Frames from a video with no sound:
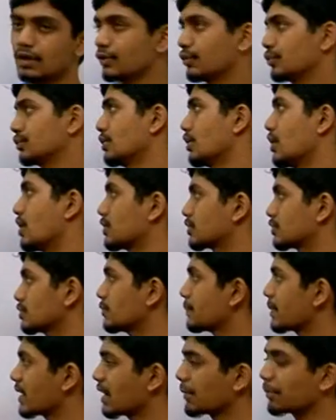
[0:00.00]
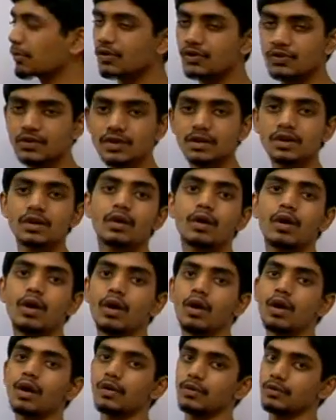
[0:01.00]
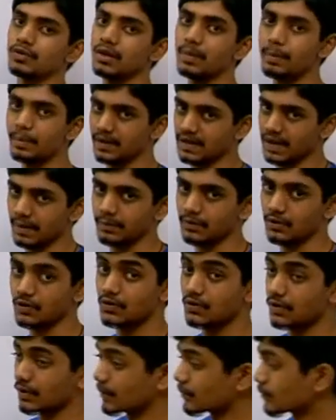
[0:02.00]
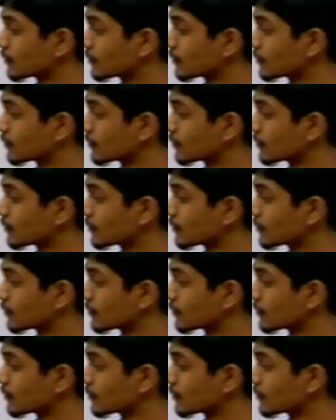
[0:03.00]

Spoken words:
to the ortho para position or to the meta position.